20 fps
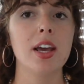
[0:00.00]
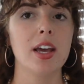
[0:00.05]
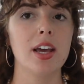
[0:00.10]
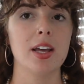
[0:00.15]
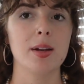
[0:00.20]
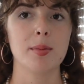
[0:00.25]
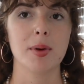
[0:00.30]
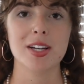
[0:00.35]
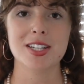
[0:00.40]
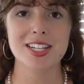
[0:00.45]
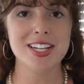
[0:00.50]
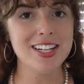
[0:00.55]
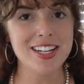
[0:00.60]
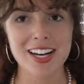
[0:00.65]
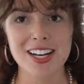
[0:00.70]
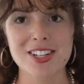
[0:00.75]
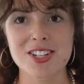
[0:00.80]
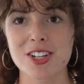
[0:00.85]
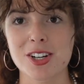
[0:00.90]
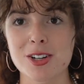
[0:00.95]
in my
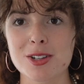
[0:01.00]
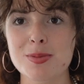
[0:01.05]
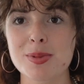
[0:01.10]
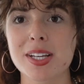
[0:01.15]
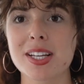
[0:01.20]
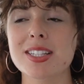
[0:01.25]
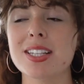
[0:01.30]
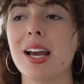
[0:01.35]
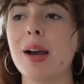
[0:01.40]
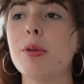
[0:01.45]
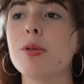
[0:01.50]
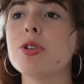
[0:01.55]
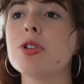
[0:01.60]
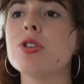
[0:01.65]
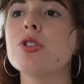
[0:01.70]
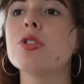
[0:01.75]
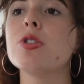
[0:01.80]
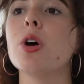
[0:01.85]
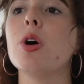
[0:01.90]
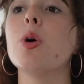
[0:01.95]
teenage years, because I
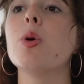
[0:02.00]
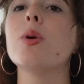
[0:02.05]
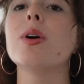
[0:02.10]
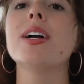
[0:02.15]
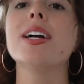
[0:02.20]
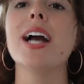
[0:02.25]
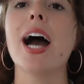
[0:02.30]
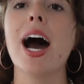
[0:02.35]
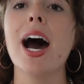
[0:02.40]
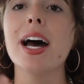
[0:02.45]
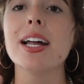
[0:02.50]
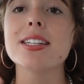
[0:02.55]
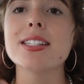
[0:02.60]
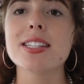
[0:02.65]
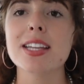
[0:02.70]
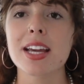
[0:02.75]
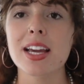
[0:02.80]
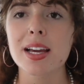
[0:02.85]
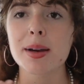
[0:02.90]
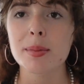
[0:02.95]
was so
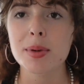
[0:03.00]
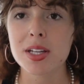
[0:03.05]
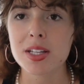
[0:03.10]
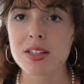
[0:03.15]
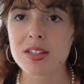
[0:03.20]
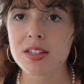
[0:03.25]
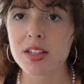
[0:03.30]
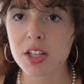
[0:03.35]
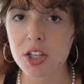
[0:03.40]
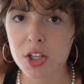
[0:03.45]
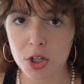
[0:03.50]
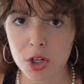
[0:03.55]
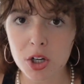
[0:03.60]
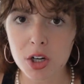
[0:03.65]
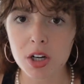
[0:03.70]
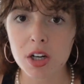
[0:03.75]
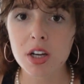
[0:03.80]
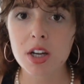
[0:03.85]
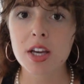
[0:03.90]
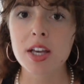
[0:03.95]
goddamn
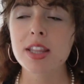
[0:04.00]
insecure